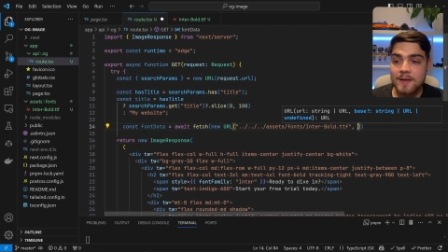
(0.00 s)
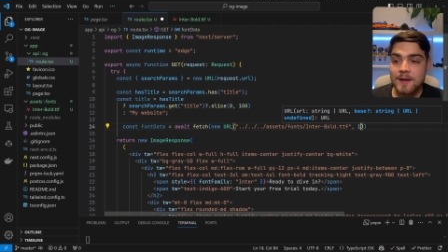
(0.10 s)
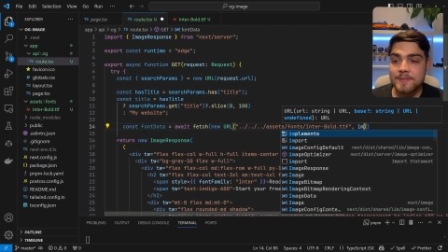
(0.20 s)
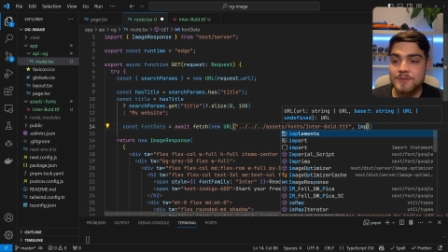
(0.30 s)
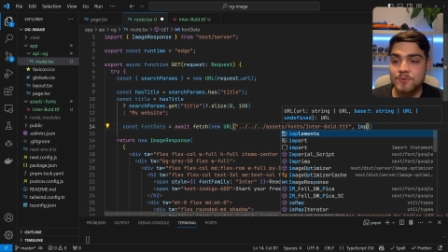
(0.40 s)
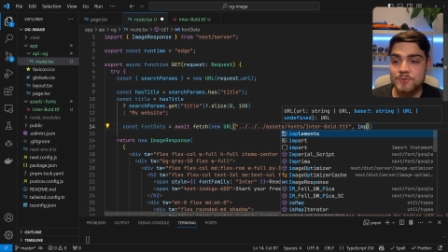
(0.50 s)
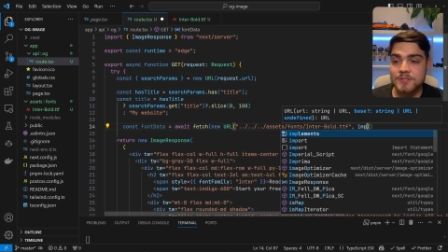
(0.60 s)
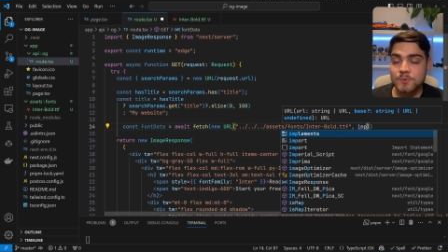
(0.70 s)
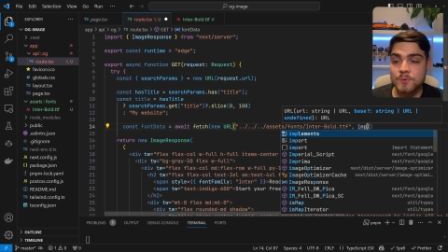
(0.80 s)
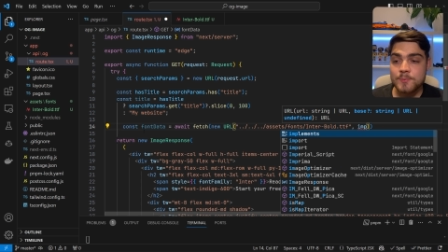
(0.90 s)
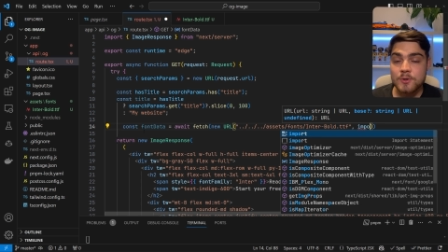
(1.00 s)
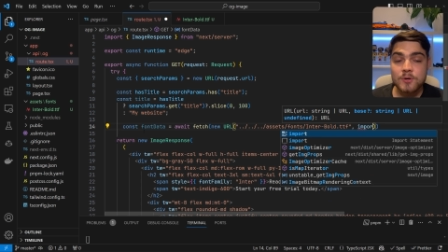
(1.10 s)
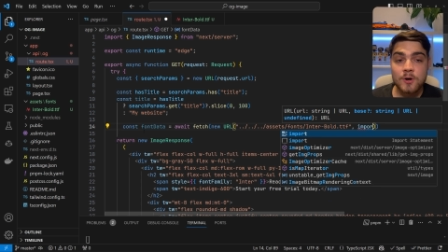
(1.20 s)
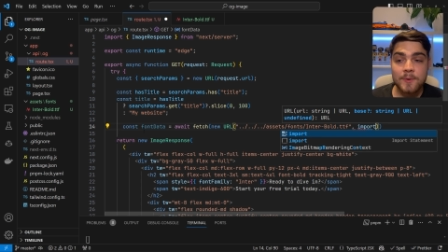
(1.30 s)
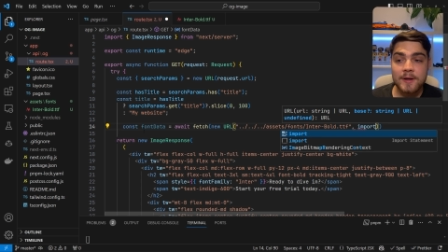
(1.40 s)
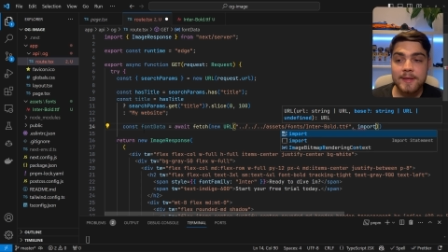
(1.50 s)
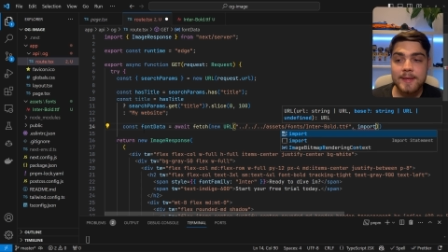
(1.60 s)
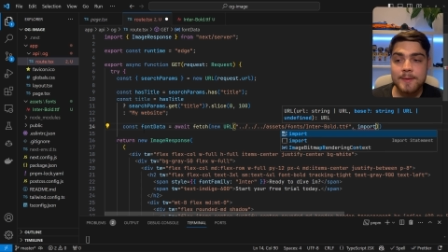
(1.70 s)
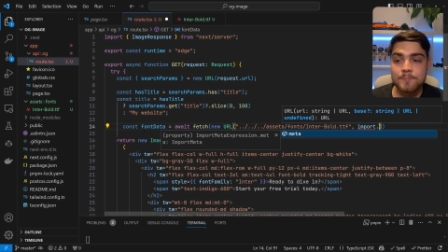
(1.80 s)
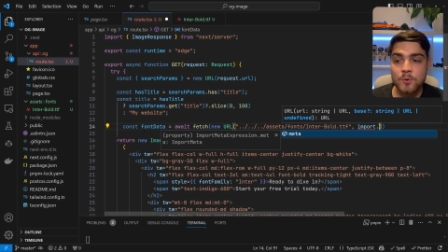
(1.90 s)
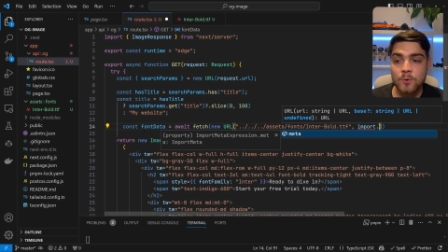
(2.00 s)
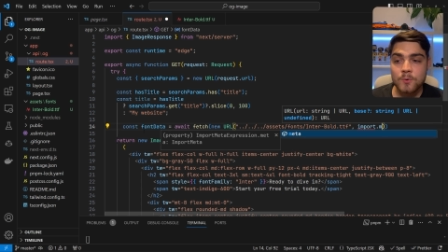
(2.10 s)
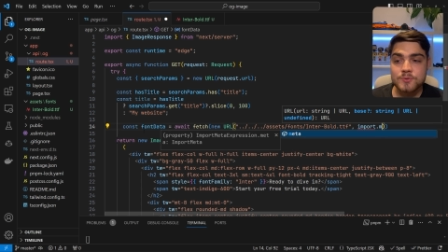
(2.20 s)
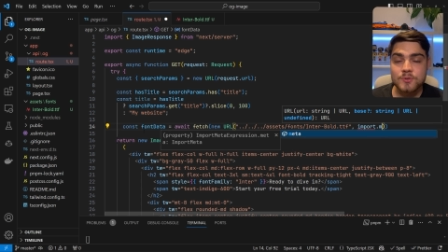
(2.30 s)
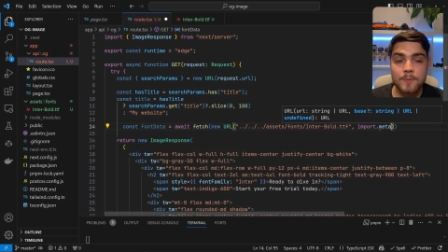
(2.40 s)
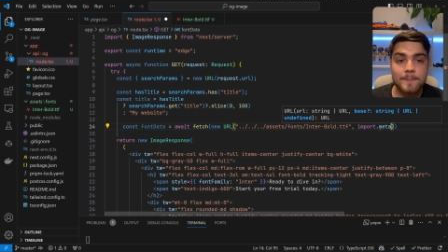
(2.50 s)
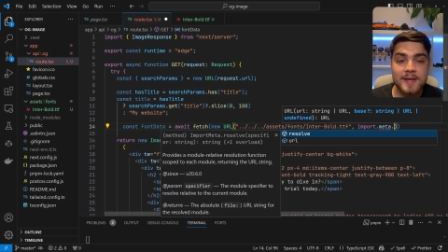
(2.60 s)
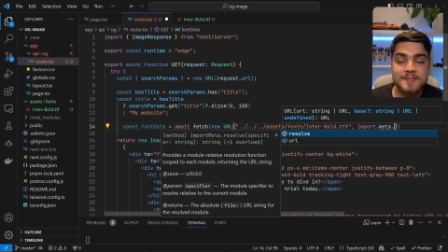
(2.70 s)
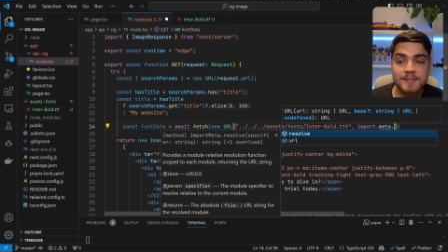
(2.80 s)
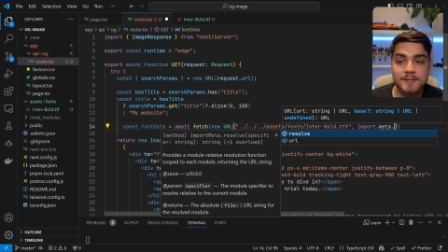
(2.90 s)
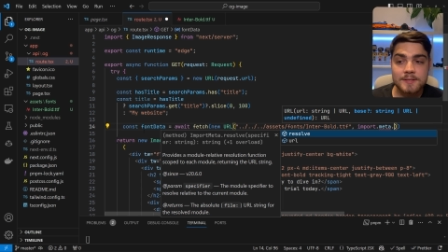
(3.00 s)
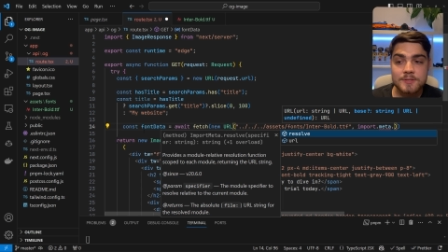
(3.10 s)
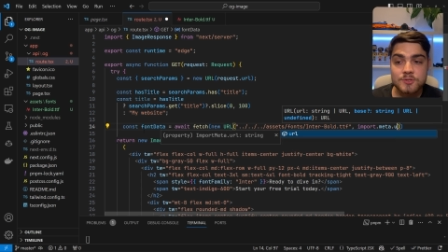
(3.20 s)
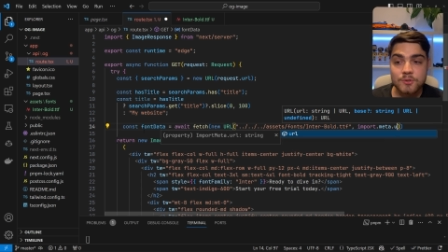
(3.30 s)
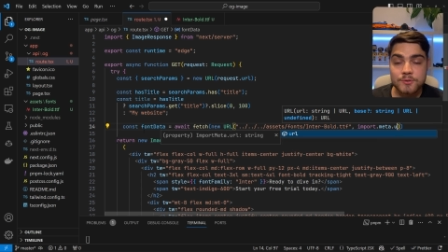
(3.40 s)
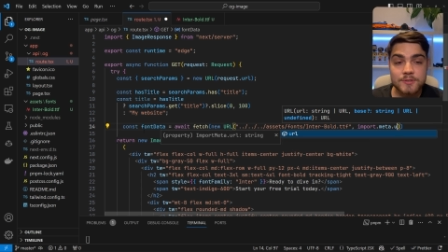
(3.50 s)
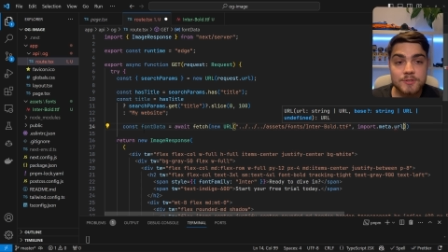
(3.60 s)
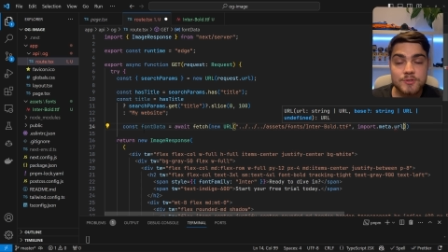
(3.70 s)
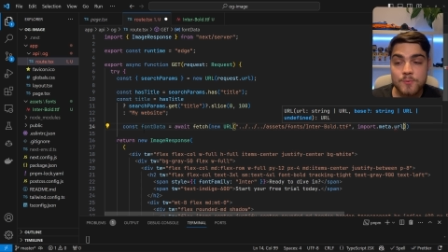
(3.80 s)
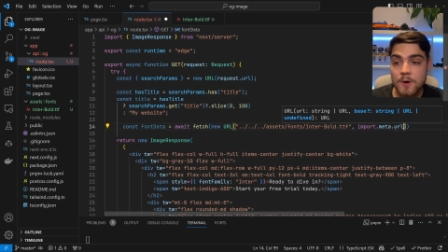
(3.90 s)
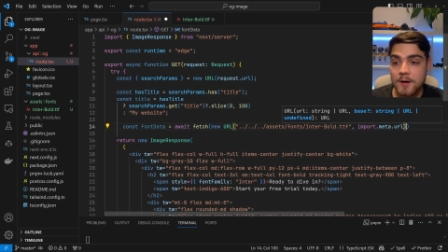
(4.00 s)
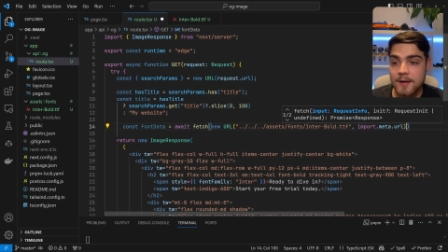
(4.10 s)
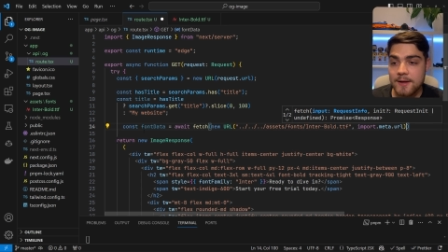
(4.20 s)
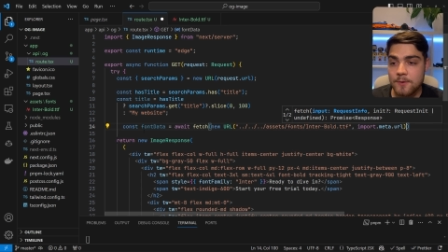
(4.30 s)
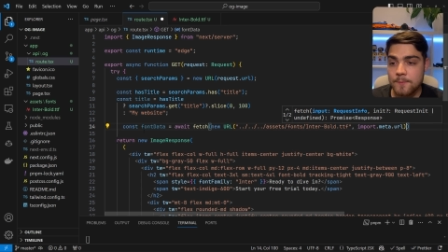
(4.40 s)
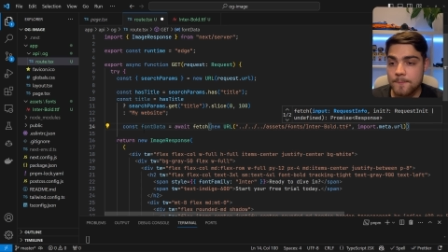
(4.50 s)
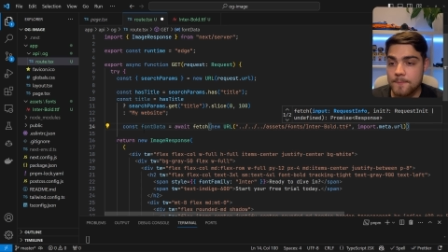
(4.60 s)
And then you're also going to want to put comma import dot meta dot url.